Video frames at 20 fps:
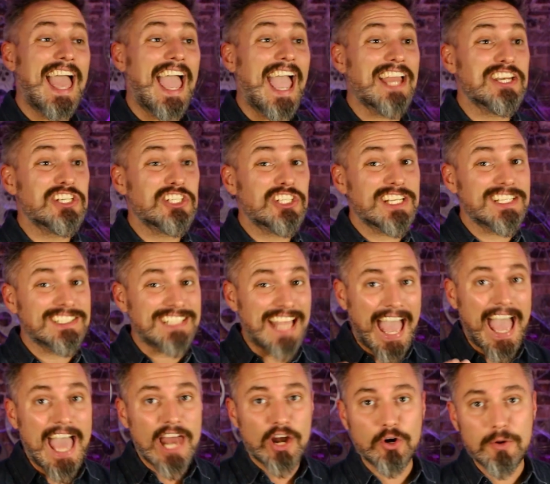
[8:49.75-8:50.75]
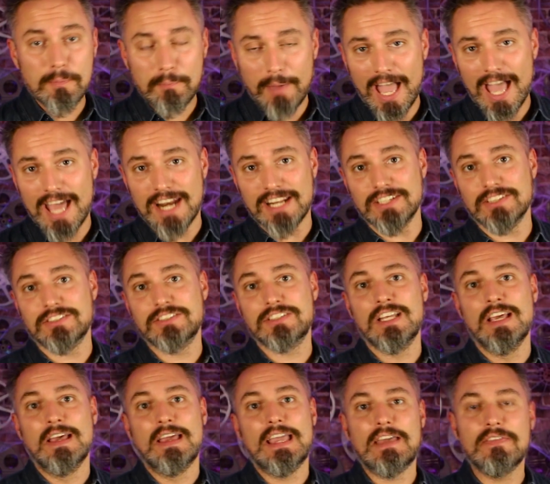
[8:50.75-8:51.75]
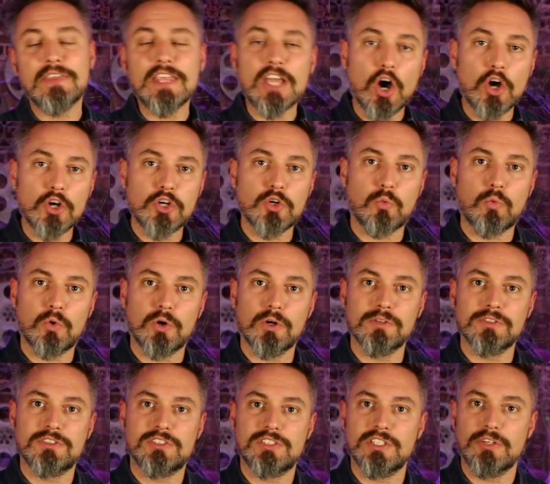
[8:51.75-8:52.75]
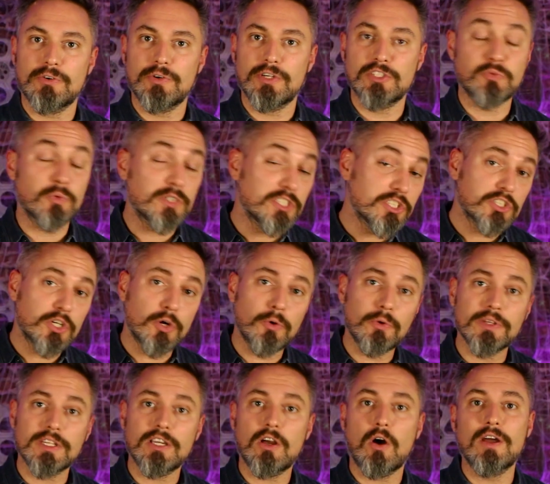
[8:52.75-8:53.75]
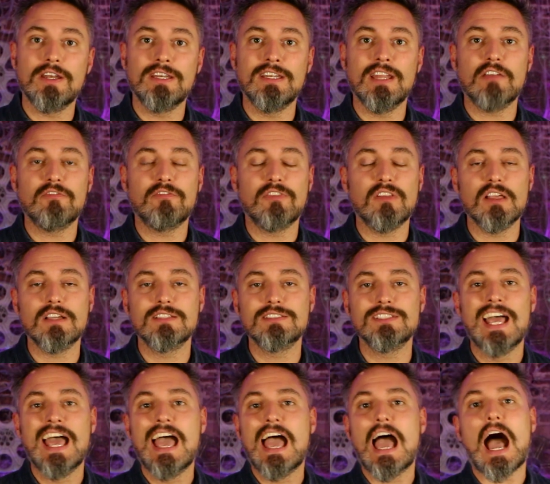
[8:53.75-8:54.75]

and she is at her baddest in the Underworld series, which is currently on Netflix.